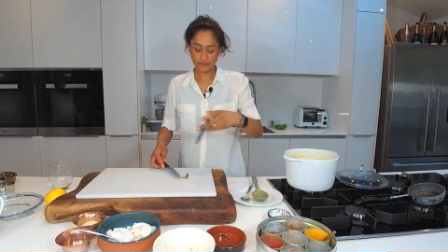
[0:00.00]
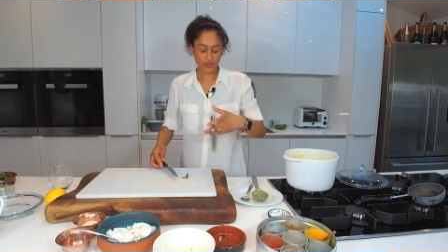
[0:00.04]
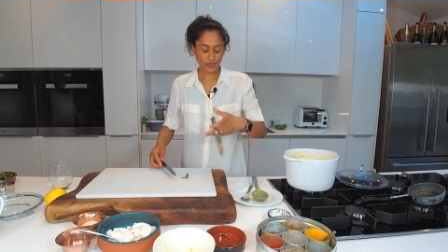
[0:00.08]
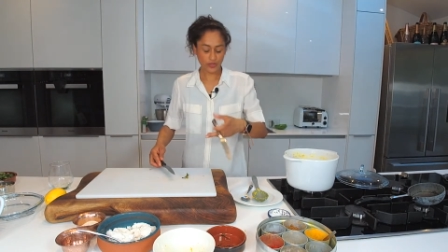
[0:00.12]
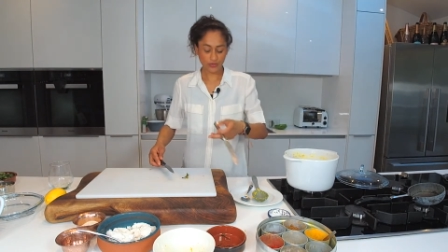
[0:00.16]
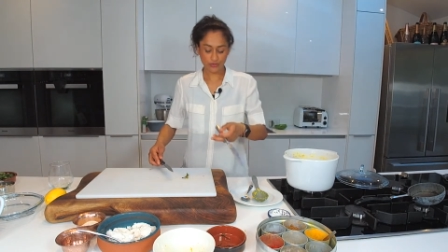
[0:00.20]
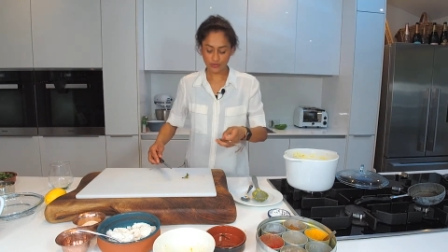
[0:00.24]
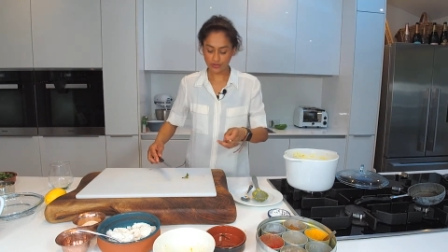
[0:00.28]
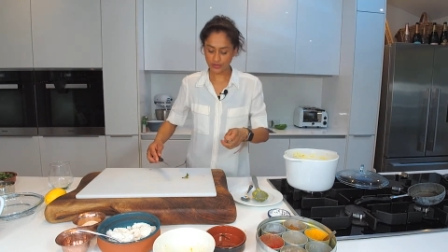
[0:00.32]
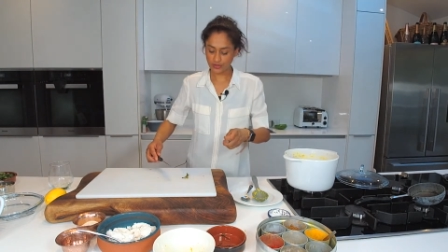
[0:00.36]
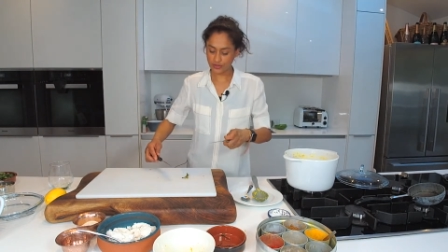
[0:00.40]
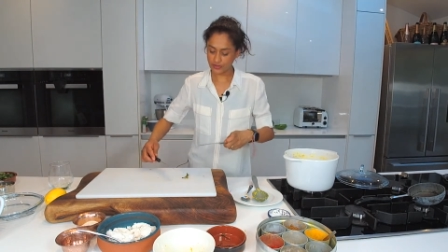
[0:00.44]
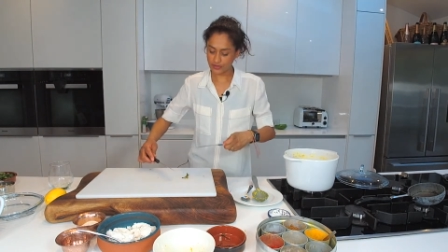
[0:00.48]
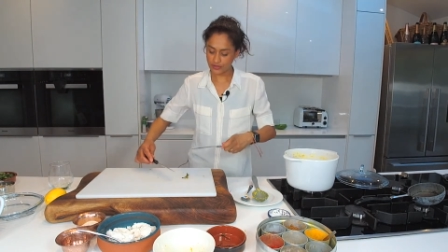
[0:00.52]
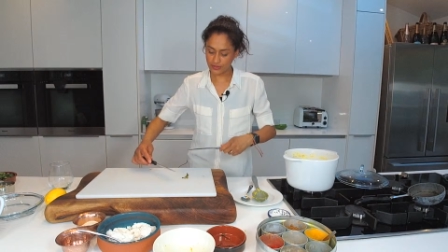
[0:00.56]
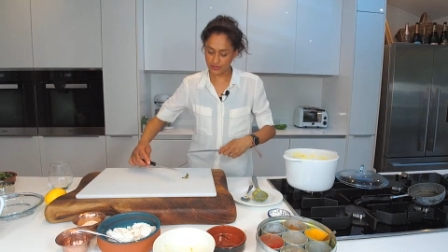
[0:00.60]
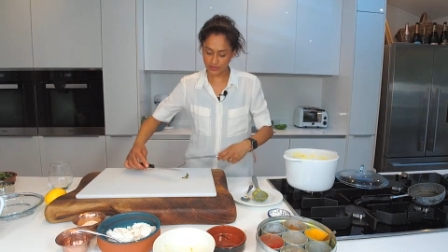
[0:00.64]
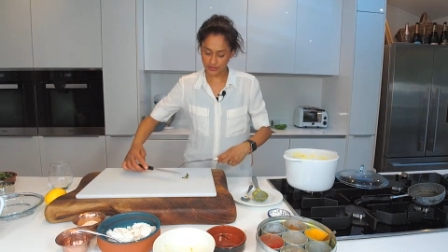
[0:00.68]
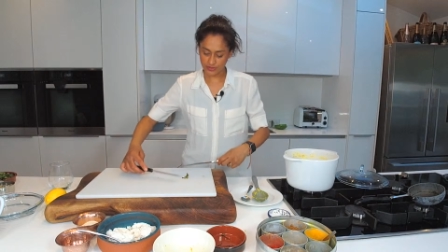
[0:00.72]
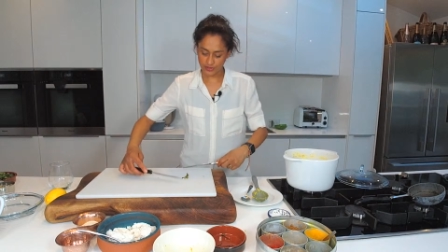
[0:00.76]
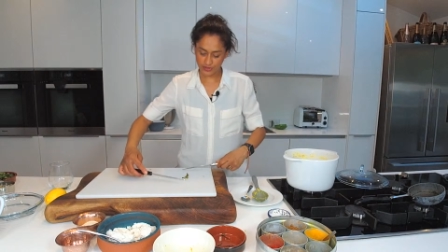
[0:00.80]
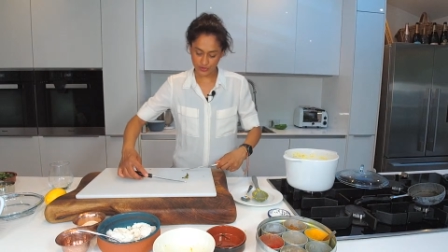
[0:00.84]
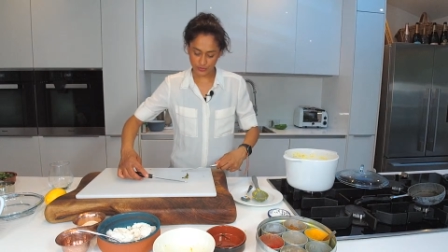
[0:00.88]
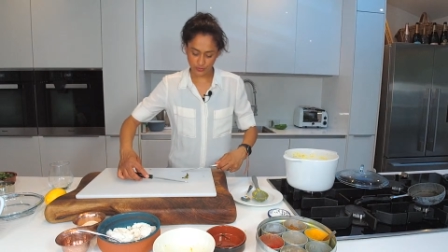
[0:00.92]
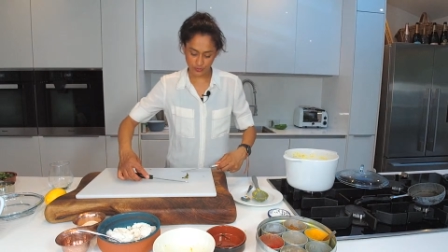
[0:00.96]
You can
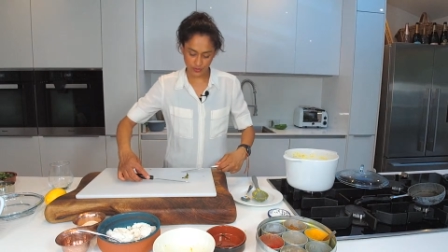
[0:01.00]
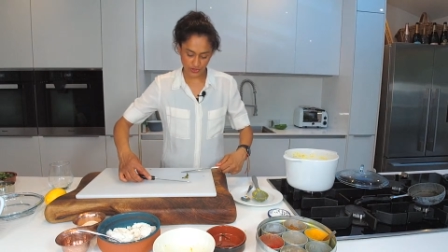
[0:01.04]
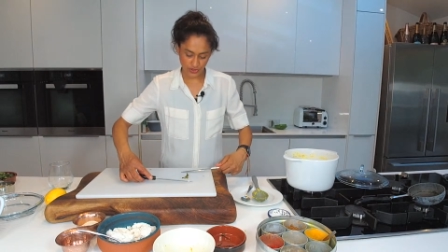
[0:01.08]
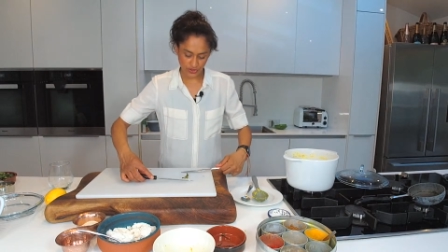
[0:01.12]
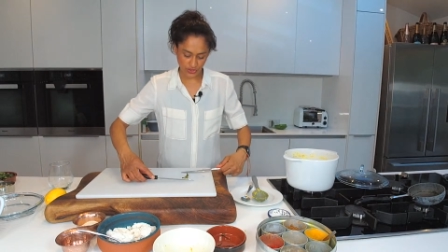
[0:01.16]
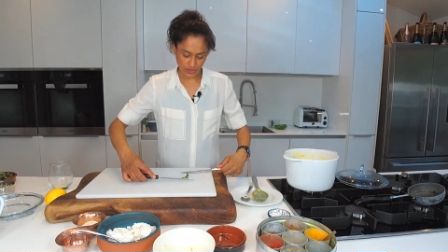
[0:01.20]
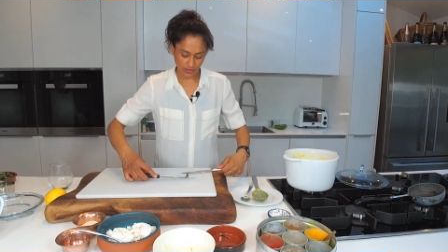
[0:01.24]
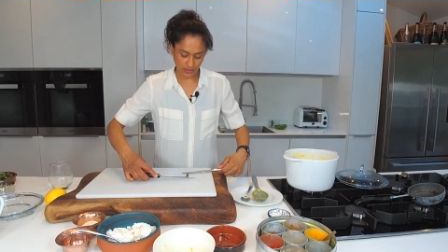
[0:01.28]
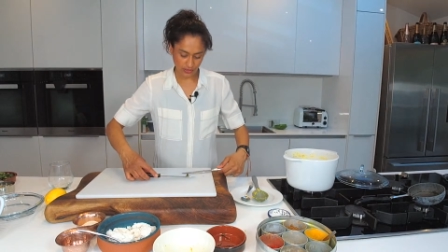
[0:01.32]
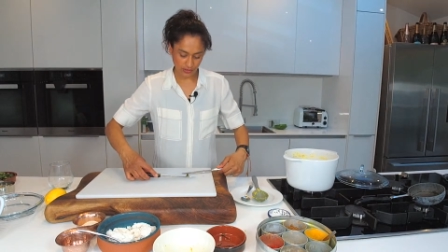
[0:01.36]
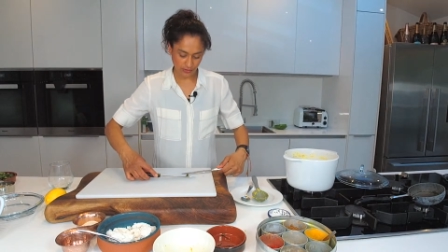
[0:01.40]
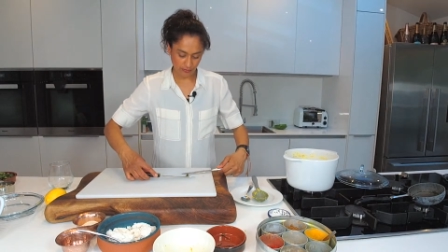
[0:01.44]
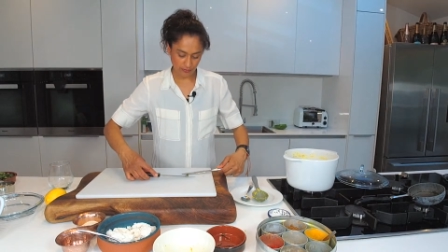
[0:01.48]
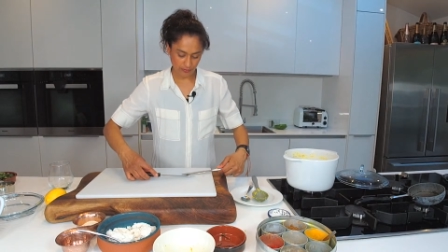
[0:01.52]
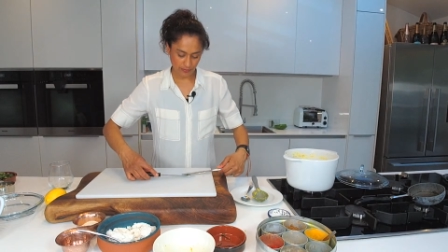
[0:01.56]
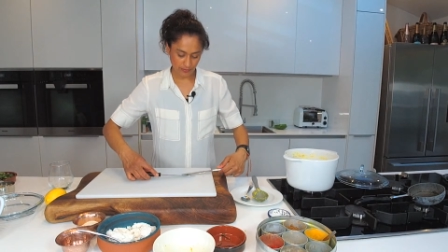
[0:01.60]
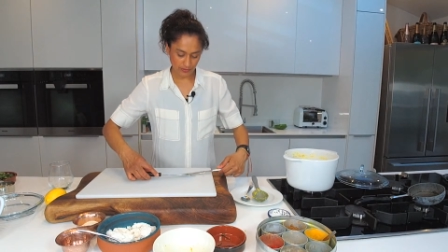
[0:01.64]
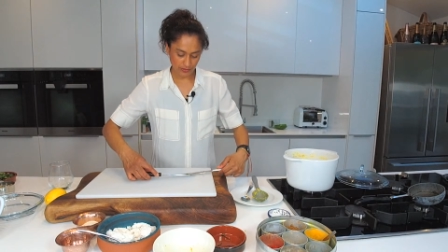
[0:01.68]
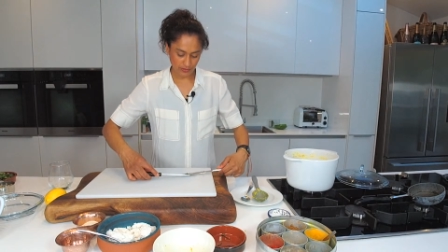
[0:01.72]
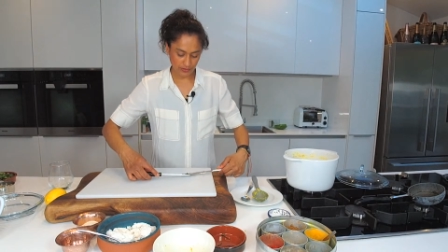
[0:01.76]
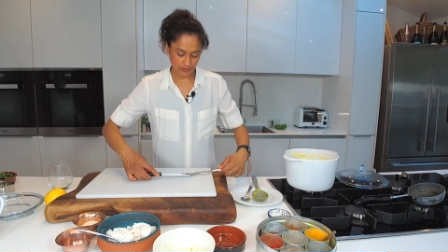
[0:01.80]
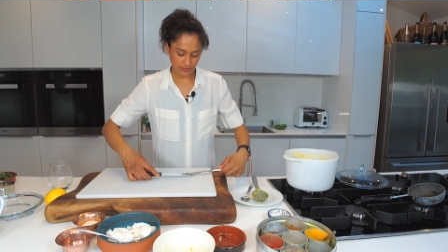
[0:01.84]
switch it up